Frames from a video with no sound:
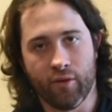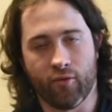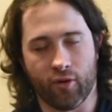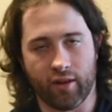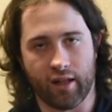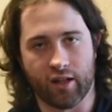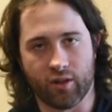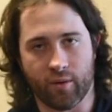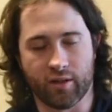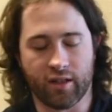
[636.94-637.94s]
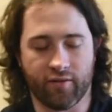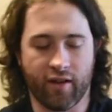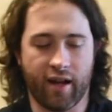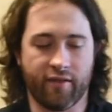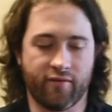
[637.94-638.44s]
for the Inogen One
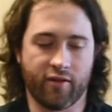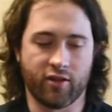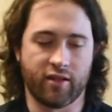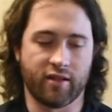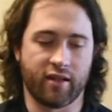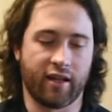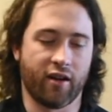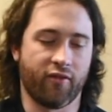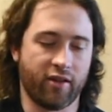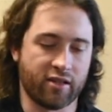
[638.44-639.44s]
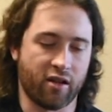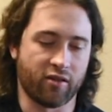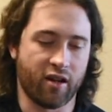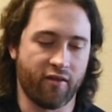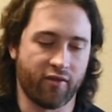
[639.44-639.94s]
G3 versus the Caire
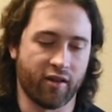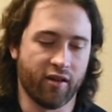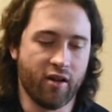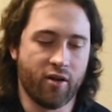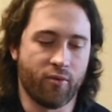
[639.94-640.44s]
Freestyle Comfort,